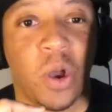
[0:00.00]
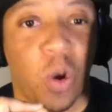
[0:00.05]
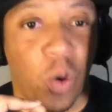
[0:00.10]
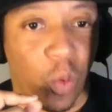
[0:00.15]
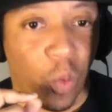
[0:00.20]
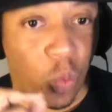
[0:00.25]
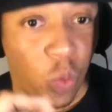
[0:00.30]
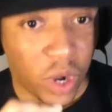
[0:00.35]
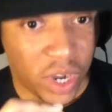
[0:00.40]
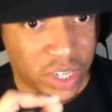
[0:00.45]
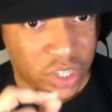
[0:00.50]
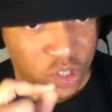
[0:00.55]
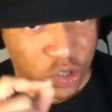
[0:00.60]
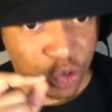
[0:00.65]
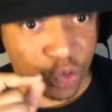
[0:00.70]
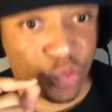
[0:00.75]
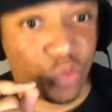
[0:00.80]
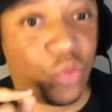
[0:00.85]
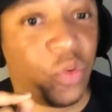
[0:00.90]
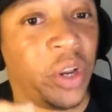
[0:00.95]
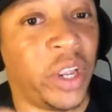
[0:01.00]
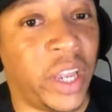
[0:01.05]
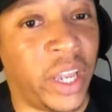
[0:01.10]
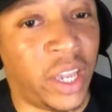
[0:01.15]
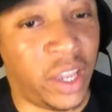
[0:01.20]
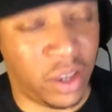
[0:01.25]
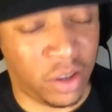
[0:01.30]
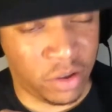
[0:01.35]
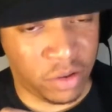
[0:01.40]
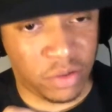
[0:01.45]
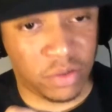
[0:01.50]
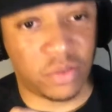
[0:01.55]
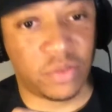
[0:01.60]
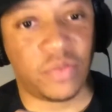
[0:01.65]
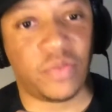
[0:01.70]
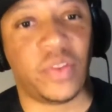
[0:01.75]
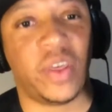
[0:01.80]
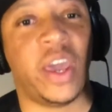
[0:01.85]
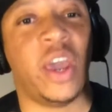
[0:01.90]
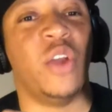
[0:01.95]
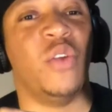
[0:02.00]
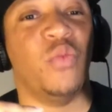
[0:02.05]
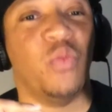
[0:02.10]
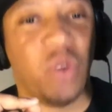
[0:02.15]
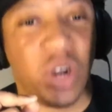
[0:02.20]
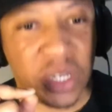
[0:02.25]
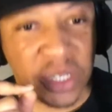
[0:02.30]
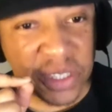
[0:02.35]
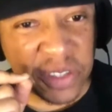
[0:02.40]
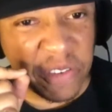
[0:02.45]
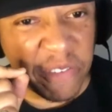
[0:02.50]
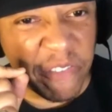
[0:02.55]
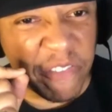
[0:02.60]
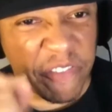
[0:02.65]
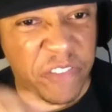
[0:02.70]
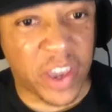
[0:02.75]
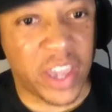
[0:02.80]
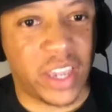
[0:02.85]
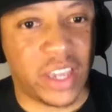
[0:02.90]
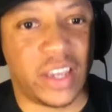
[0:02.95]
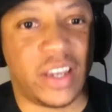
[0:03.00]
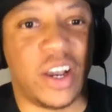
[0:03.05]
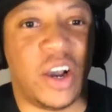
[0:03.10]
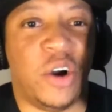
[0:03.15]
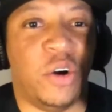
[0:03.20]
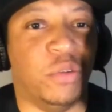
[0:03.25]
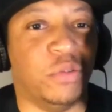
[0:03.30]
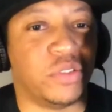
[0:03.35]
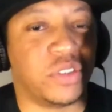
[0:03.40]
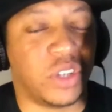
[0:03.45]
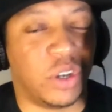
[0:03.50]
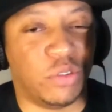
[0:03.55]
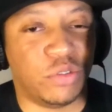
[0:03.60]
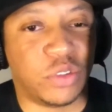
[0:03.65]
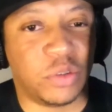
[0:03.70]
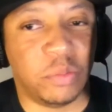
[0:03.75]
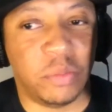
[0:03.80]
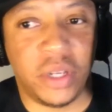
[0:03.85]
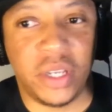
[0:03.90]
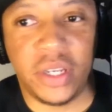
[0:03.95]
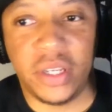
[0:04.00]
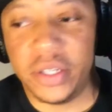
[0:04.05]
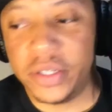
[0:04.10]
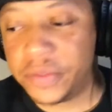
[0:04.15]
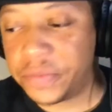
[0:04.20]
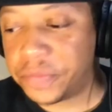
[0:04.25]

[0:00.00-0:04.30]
what's real and what's fake on social media.